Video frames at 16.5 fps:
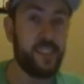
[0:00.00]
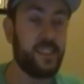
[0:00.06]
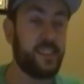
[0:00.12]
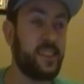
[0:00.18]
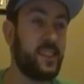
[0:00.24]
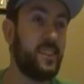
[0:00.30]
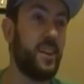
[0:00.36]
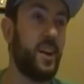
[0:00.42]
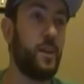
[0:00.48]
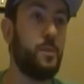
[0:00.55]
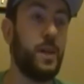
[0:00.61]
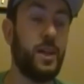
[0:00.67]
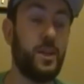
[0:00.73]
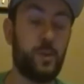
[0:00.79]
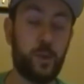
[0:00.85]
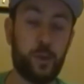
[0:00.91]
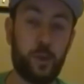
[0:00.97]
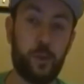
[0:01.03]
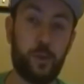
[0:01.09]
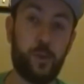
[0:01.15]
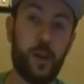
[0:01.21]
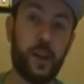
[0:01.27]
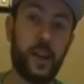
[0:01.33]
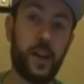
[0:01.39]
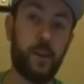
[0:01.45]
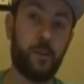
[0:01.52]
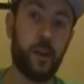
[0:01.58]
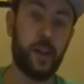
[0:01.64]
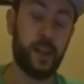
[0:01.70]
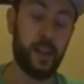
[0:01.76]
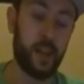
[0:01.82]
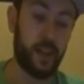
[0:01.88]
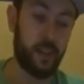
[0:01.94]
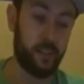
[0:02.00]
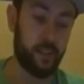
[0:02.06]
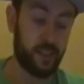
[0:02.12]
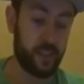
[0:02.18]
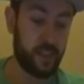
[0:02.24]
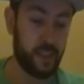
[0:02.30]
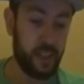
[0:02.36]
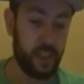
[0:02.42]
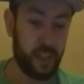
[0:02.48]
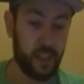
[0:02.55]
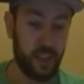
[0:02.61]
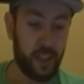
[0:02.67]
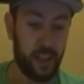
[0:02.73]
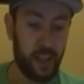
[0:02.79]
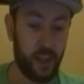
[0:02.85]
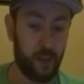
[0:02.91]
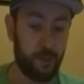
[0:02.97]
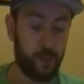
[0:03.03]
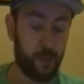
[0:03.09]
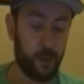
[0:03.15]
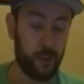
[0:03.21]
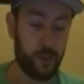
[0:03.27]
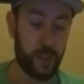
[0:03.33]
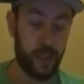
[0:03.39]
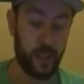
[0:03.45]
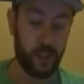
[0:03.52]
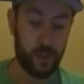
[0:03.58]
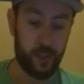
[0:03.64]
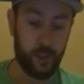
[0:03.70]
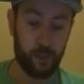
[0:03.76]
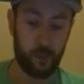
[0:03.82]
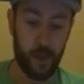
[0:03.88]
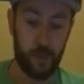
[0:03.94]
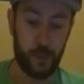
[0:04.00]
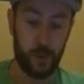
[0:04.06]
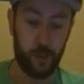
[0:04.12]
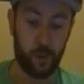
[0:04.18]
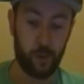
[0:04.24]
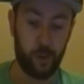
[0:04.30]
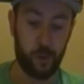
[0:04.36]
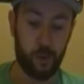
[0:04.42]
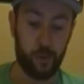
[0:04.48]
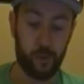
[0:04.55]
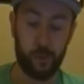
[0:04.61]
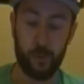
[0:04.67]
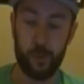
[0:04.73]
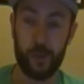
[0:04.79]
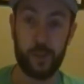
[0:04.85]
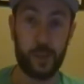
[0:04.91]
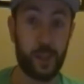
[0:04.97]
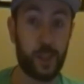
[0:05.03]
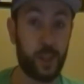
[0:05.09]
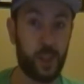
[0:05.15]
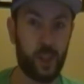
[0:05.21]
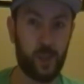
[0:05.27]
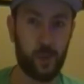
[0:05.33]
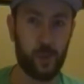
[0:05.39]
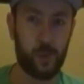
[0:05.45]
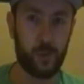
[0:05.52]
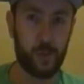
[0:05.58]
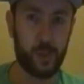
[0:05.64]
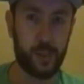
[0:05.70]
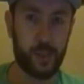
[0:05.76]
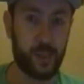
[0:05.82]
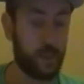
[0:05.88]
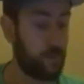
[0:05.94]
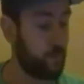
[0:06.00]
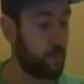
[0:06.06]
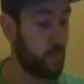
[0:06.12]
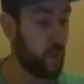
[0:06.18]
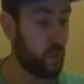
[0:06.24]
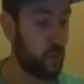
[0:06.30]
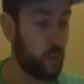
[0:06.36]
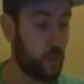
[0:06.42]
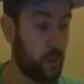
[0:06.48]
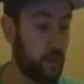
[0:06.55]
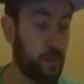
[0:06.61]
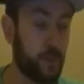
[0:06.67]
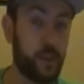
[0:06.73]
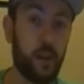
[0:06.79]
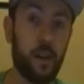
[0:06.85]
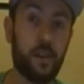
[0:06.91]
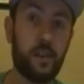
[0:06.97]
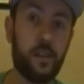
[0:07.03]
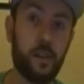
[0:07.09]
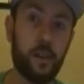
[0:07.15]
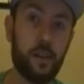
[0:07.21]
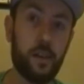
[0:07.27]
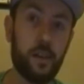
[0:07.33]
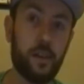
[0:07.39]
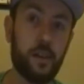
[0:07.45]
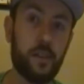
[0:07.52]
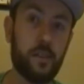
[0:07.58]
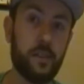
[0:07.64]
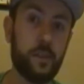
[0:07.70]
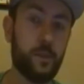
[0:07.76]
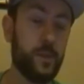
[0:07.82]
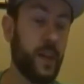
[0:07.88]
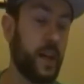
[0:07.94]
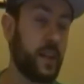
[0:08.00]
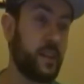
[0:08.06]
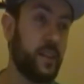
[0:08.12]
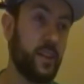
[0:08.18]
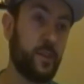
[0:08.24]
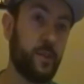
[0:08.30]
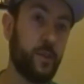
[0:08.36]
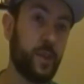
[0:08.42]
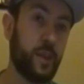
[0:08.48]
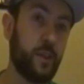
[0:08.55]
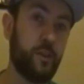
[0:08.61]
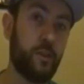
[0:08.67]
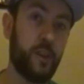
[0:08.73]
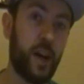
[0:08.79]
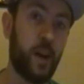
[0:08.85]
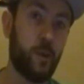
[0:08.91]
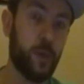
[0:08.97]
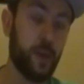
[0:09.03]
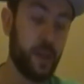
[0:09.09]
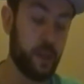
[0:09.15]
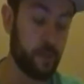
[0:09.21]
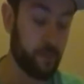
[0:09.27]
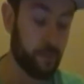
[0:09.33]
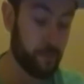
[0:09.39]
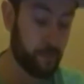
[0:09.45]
So I might as well just find out right now. Let's see how far down this rabbit hole really goes. So uh, for the uh, duh, let's react to this video, shall we?